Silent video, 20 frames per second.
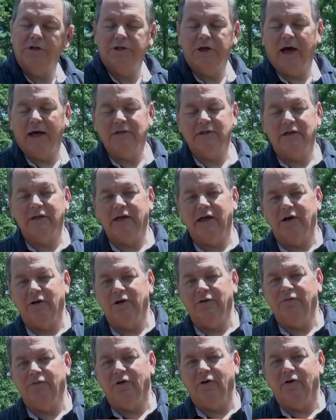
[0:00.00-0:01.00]
in Jackson
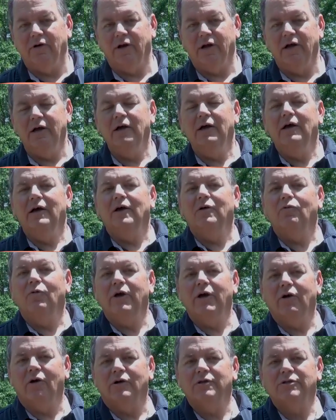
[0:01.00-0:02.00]
County, Florida.
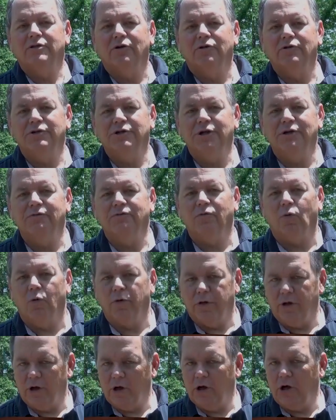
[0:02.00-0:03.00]
We are searching
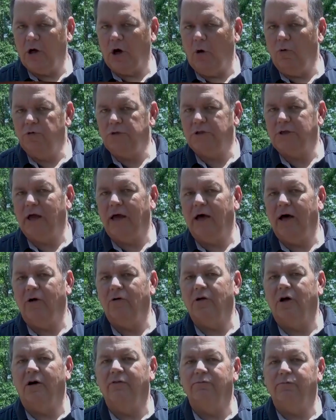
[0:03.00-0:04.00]
for the ghost
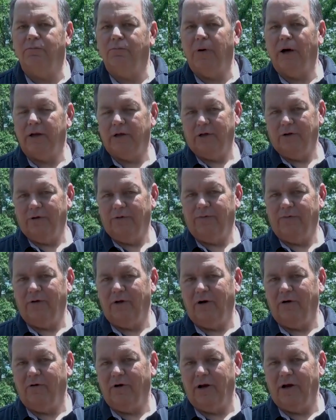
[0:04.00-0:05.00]
town of Butler,
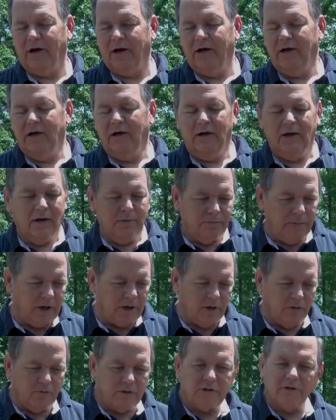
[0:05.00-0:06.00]
Florida.
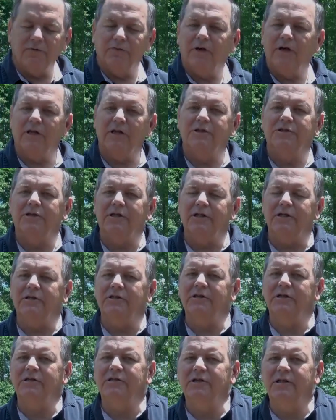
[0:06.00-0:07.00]
Butler was a village that
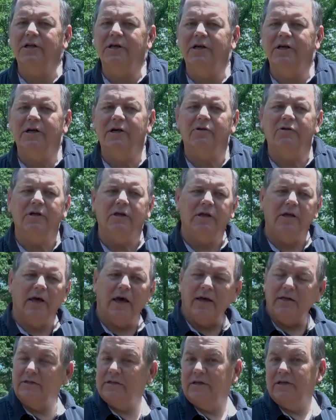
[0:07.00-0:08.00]
existed here in the
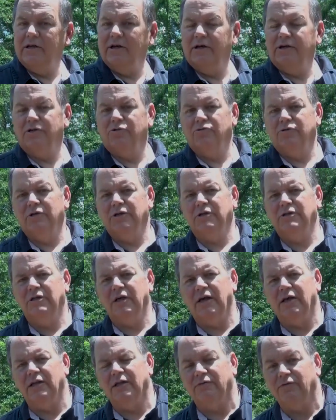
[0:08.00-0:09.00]
1800s
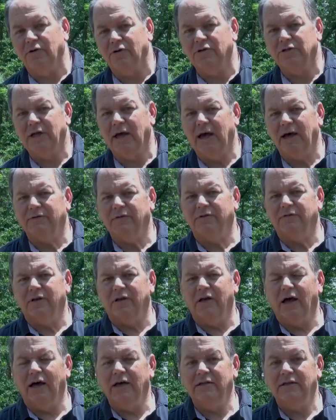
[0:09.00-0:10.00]
and the first half of the
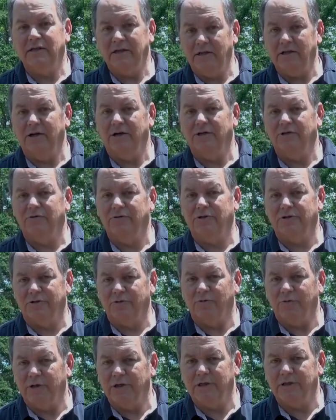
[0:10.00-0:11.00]
1900s or
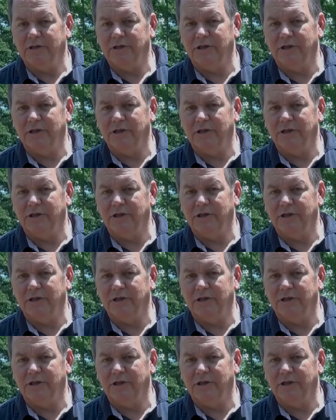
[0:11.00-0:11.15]
20th